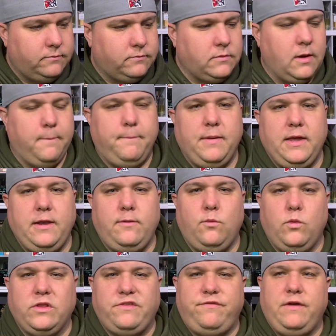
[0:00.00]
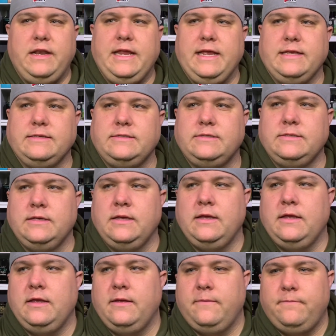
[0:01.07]
But what's funny is
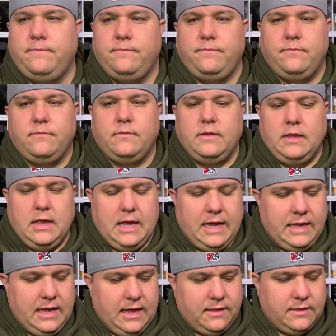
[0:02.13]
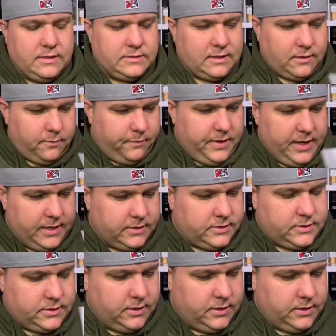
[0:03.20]
I get this other piece,